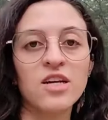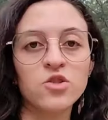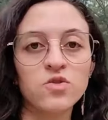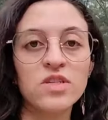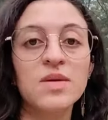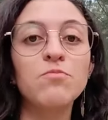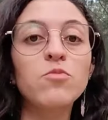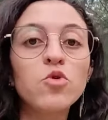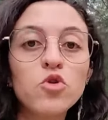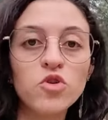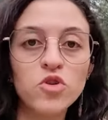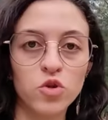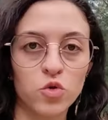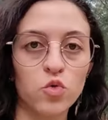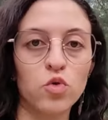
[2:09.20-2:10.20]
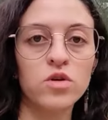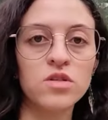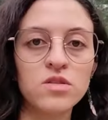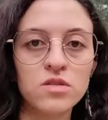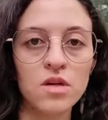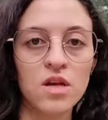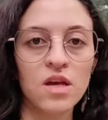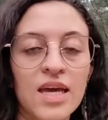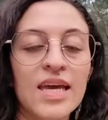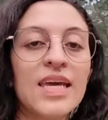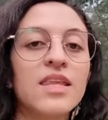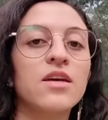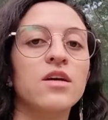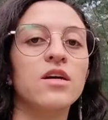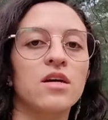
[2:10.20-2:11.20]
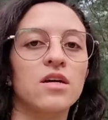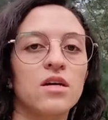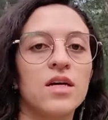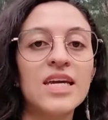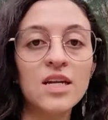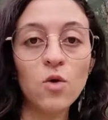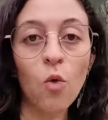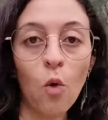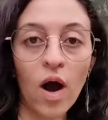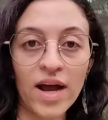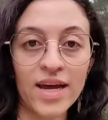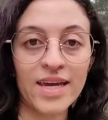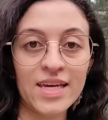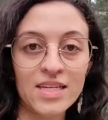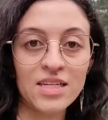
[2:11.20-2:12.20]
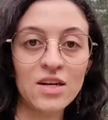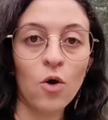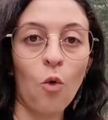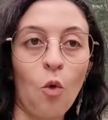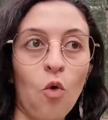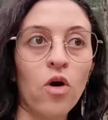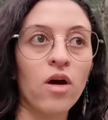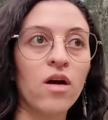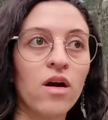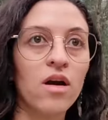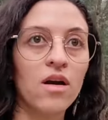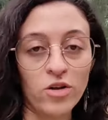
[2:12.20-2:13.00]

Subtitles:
actually book tours either in Hua Hin or